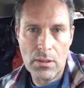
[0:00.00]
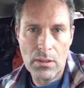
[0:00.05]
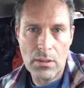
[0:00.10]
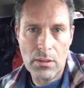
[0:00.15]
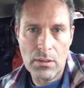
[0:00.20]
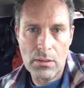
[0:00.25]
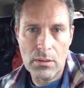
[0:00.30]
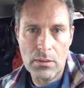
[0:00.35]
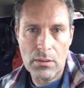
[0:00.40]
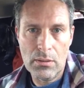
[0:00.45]

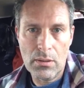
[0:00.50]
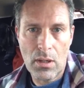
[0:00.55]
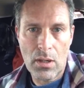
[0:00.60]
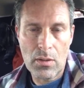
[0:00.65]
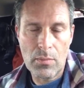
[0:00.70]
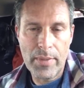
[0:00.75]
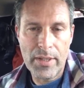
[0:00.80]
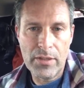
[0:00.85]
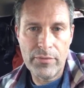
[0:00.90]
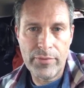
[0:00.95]

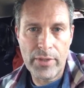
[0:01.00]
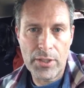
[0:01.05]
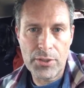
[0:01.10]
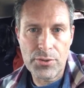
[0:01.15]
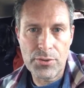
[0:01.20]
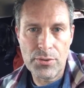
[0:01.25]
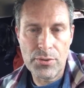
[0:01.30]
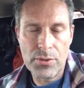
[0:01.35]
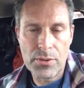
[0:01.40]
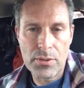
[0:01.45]
auto
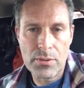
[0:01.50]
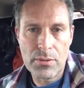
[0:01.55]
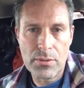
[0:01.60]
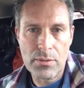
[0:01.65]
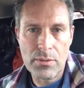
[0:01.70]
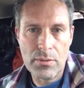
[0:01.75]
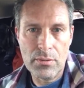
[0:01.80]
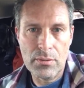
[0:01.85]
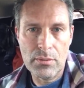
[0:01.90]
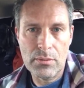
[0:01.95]

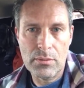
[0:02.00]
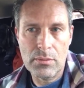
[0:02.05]
manufacturers